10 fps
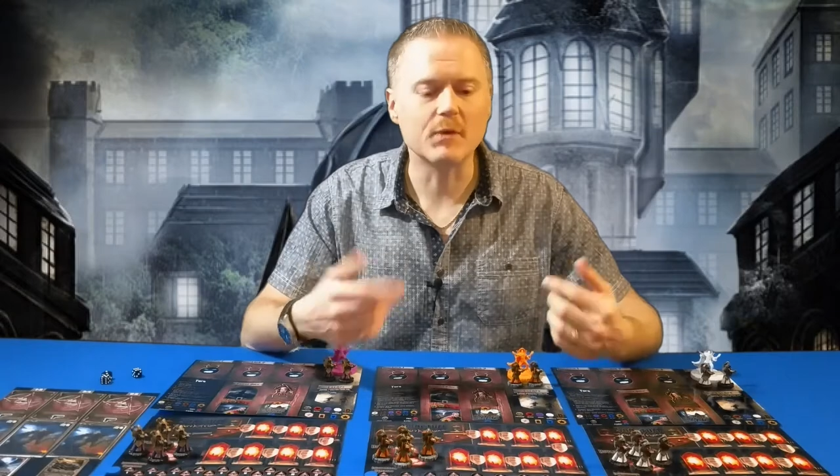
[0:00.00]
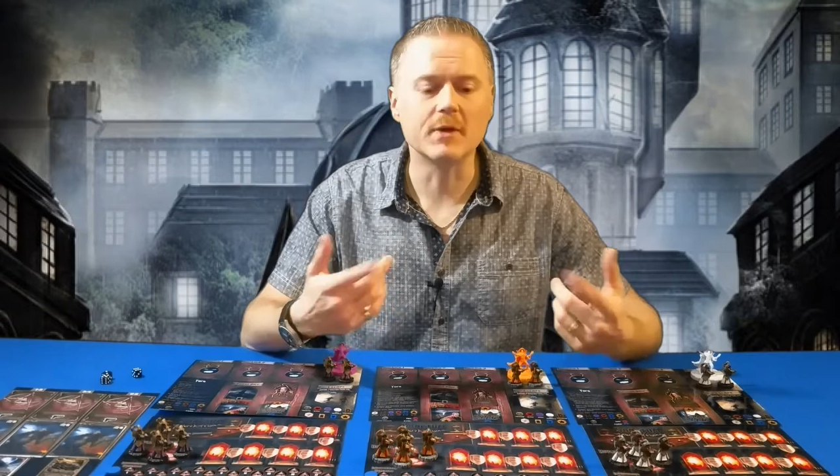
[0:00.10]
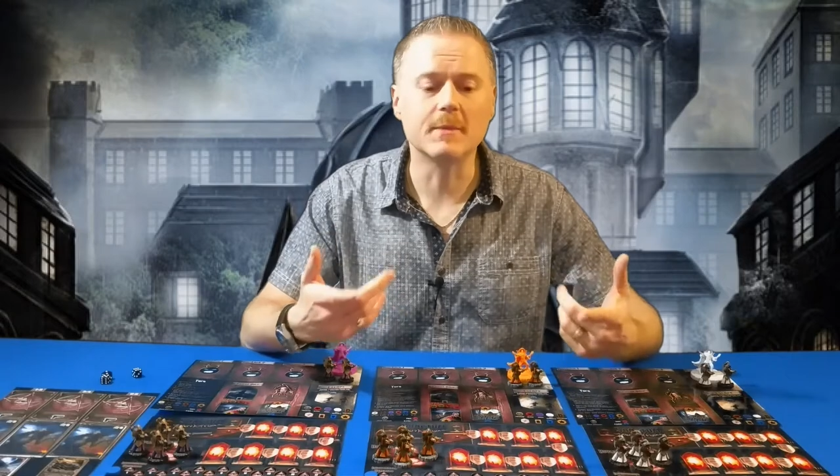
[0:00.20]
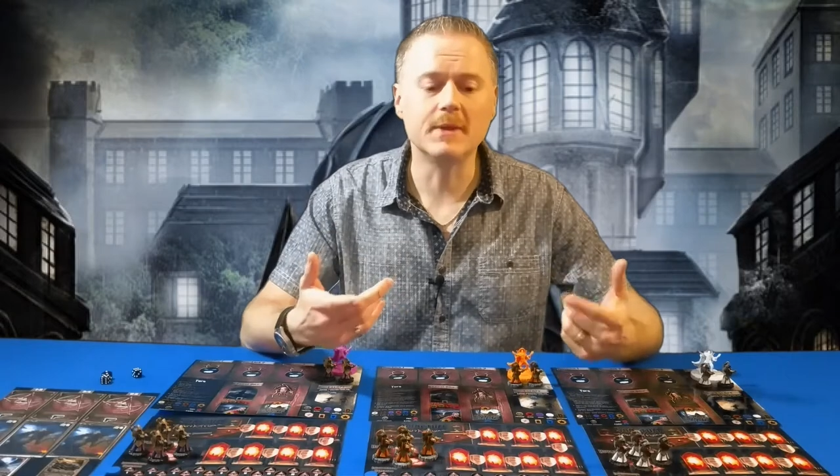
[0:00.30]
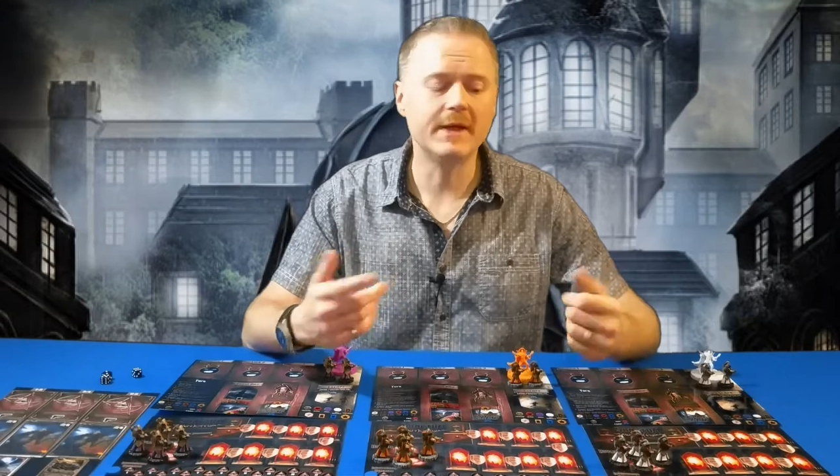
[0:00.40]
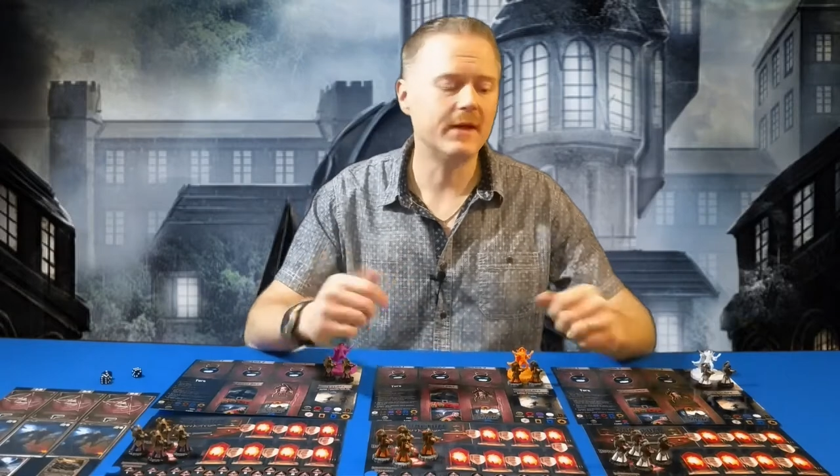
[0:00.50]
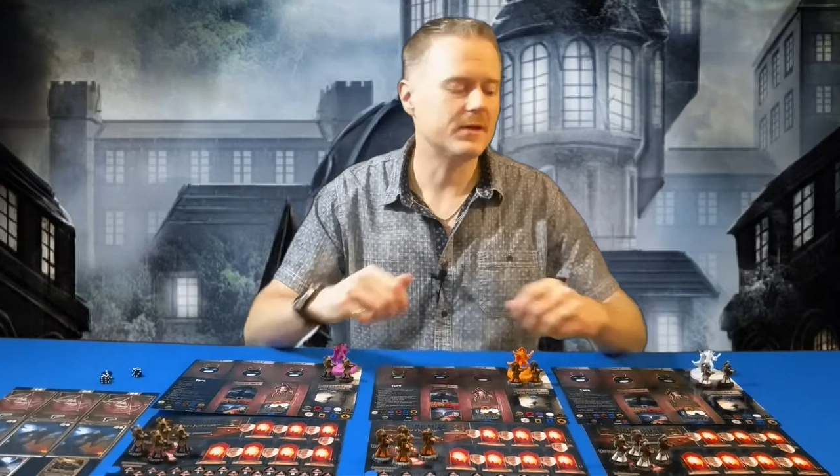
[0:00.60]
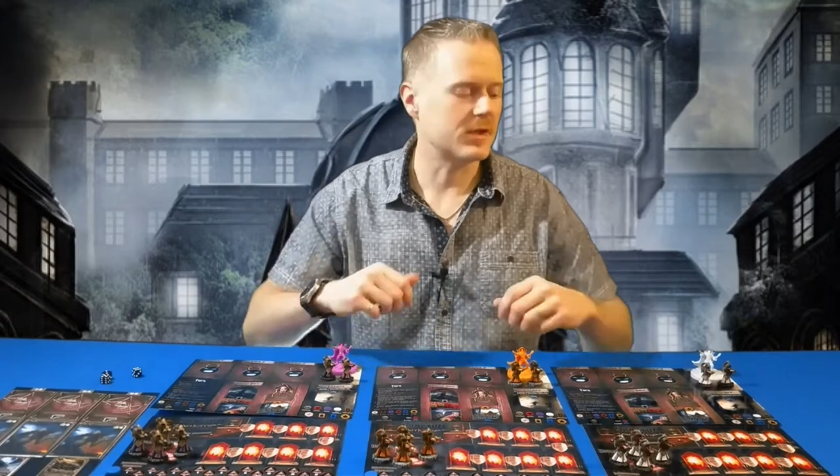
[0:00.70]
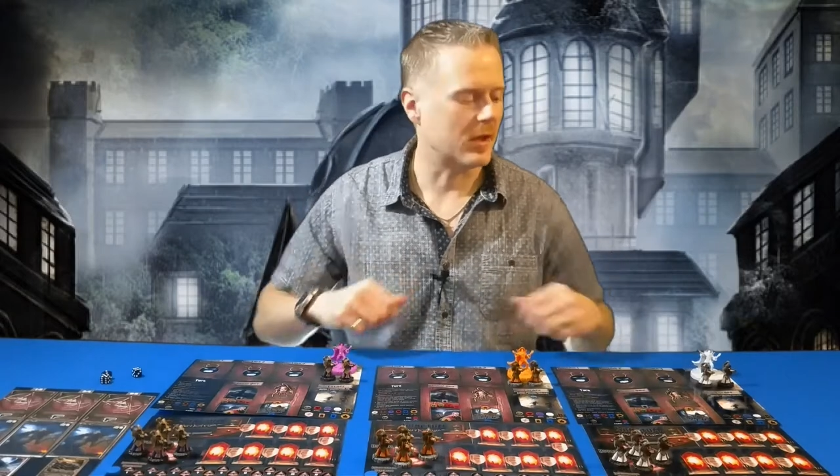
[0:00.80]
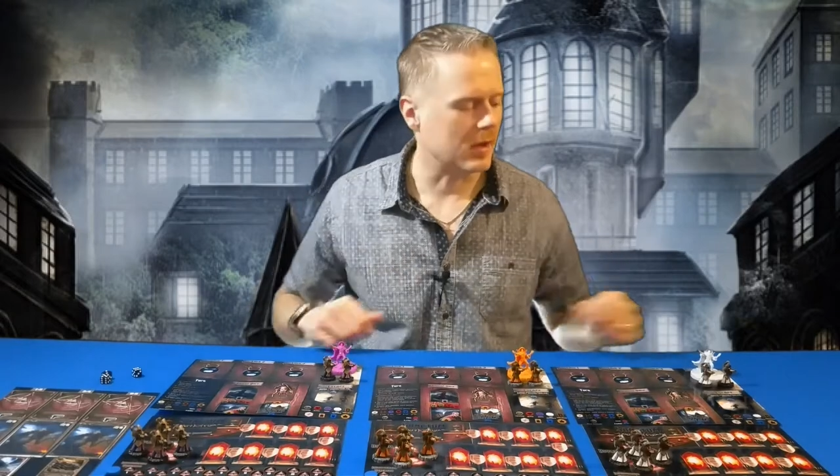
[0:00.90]
where the
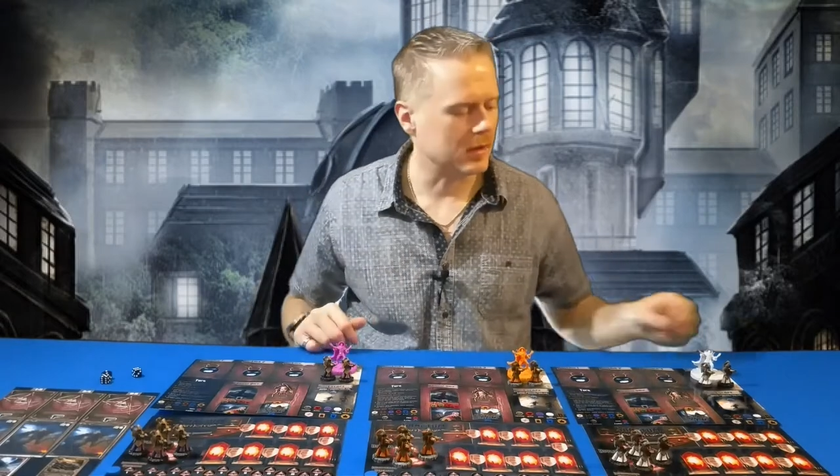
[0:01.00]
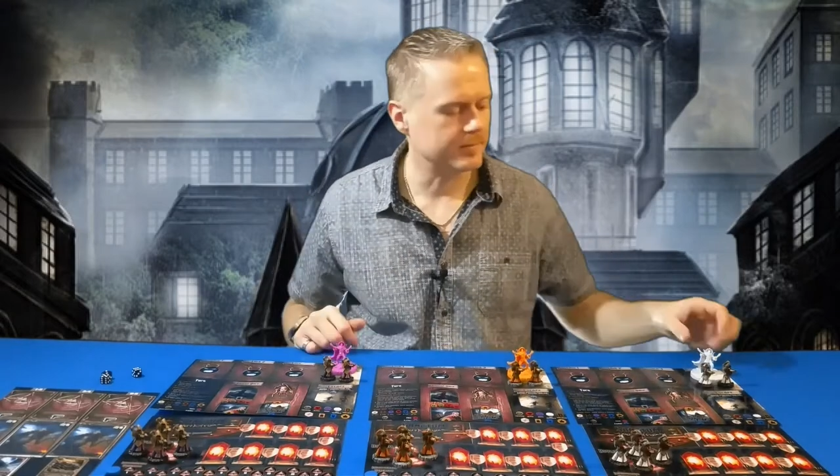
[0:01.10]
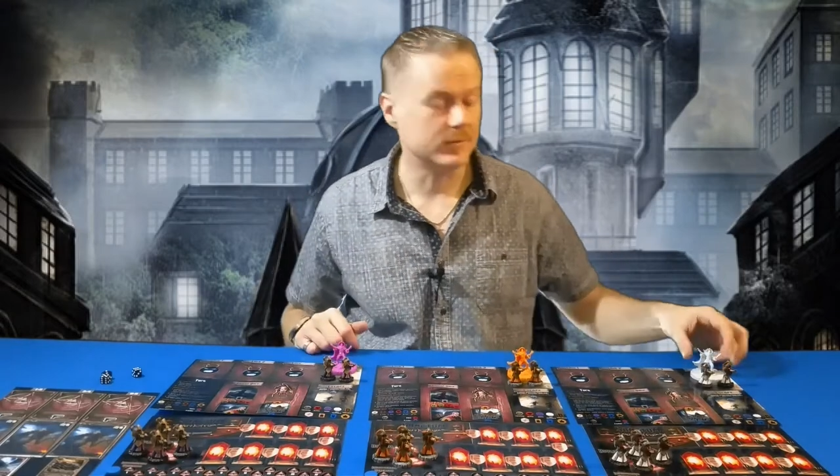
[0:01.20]
players are,